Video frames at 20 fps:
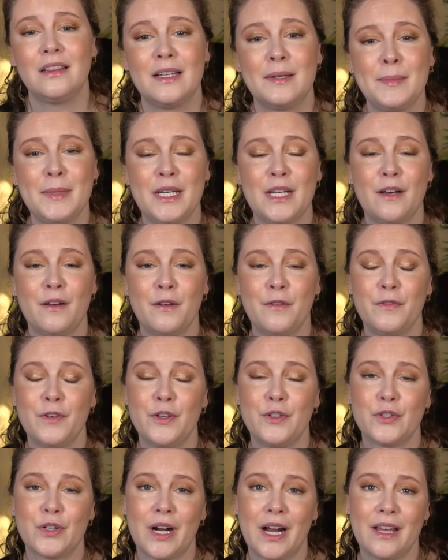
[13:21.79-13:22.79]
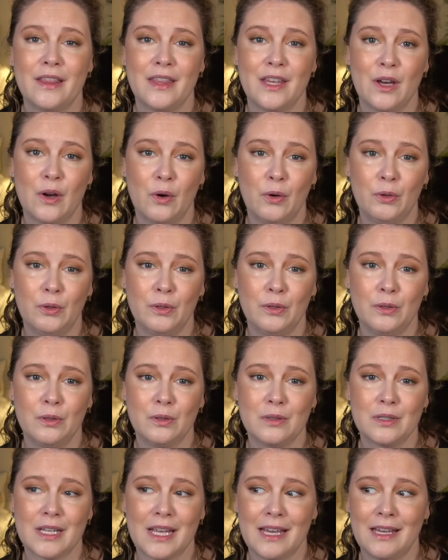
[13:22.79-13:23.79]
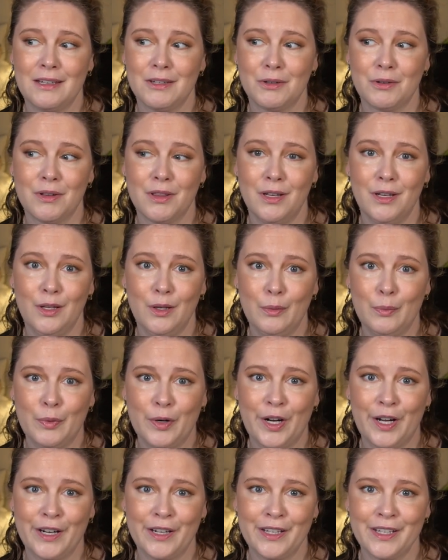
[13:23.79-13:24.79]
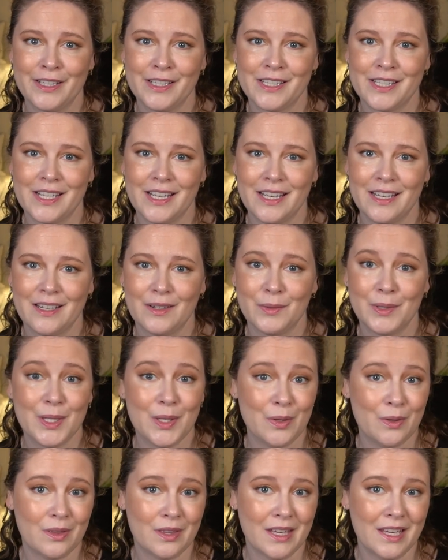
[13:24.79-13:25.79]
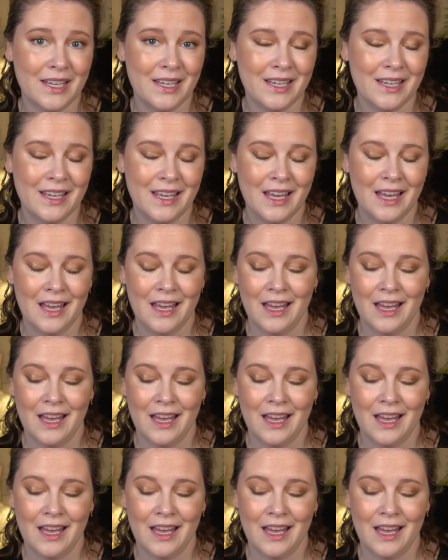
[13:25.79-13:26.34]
Let me know if you tried the old and or the new product and what you think.